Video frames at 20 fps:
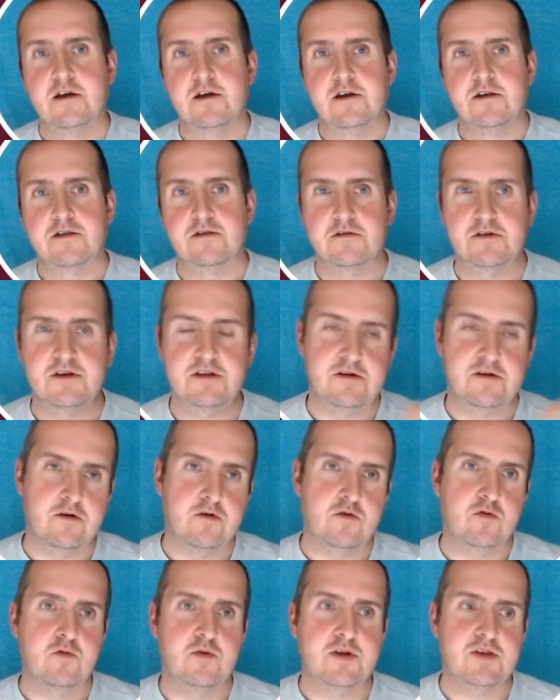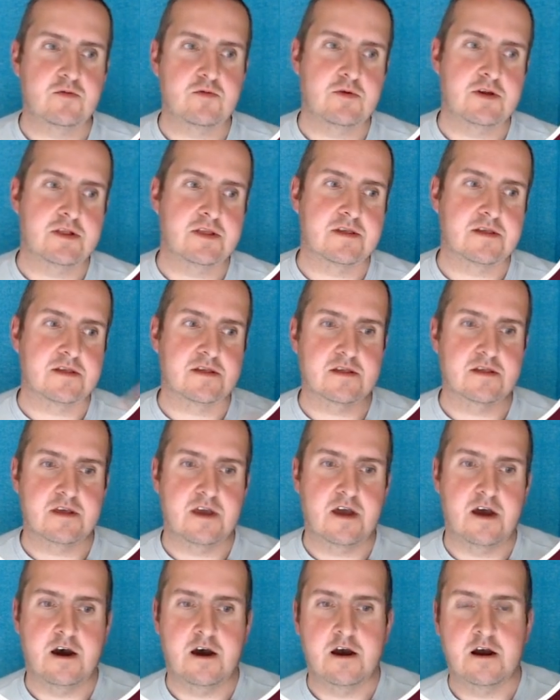so you know which ones
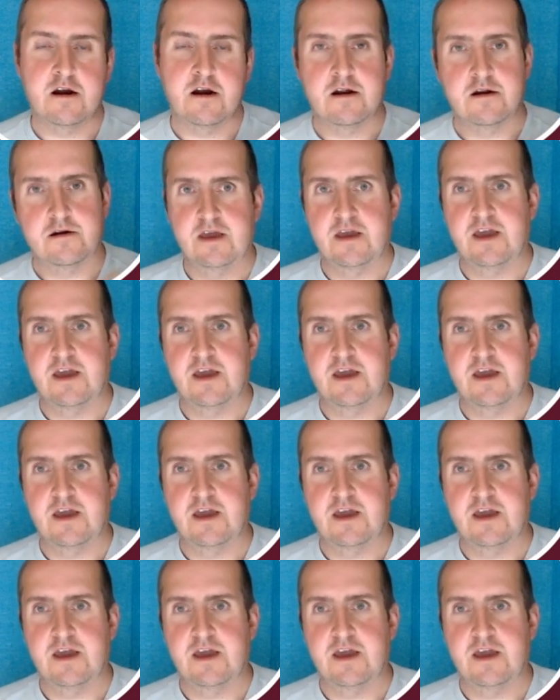are